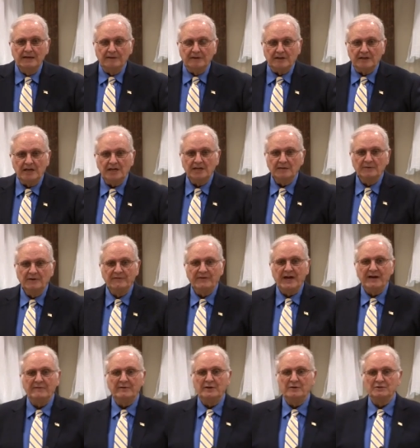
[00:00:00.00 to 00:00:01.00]
The kingdom of
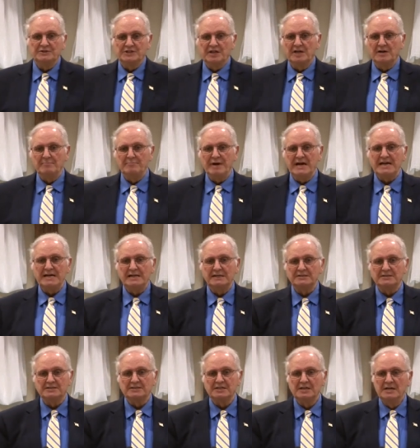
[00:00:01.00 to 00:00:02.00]
heaven was in
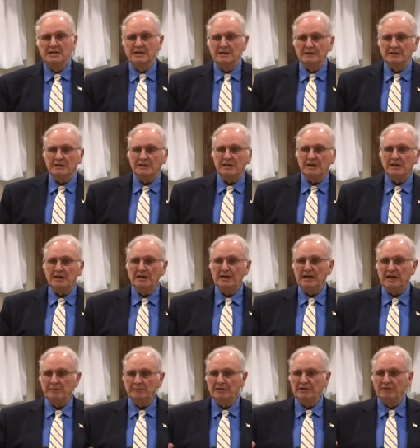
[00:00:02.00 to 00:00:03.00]
abeyance. The king
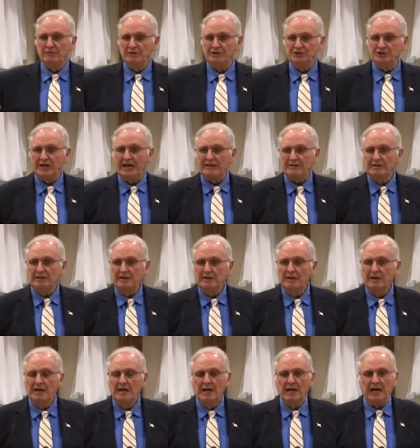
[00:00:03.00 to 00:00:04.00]
had been
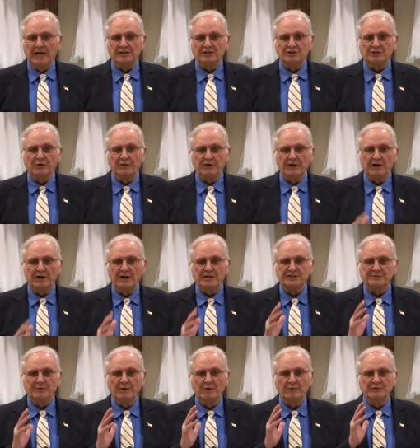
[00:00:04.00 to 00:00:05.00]
rejected. And so the
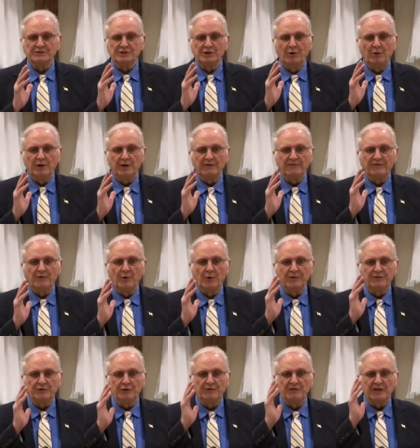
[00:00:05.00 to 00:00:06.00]
gospel was going
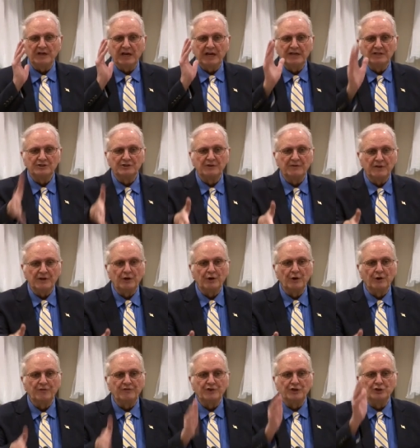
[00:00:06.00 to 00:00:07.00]
forth to the ends of the
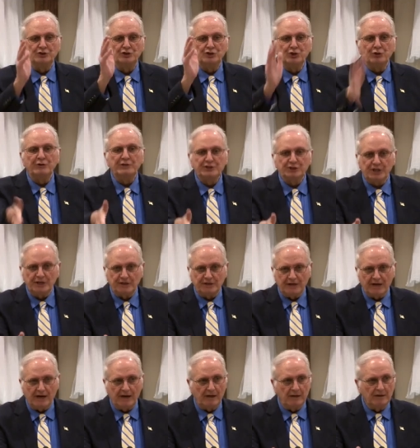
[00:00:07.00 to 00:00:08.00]
earth, to Jew and
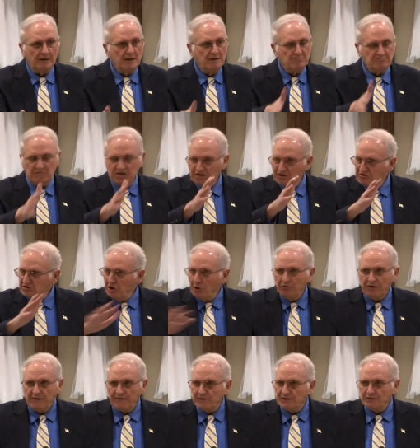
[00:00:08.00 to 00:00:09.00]
Gentile. made
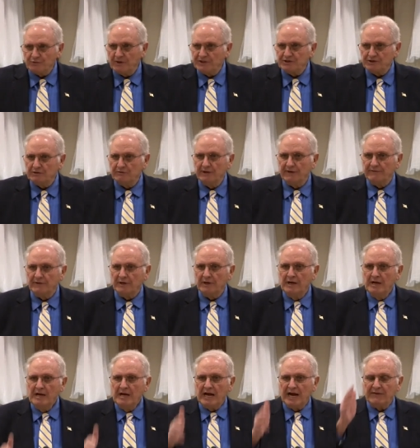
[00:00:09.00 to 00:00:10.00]
no difference whatsoever.
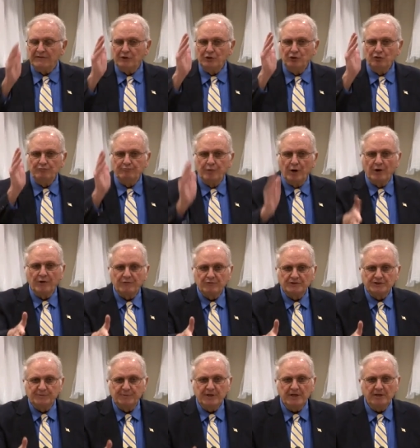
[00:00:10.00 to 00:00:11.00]
And the new birth
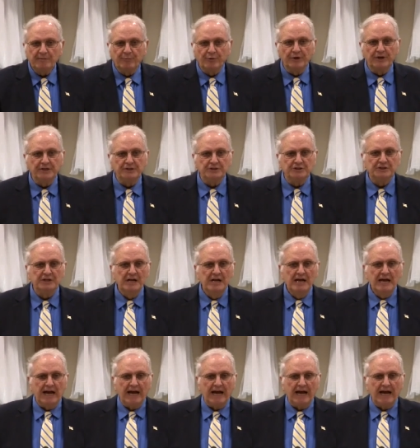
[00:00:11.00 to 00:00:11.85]
was being preached.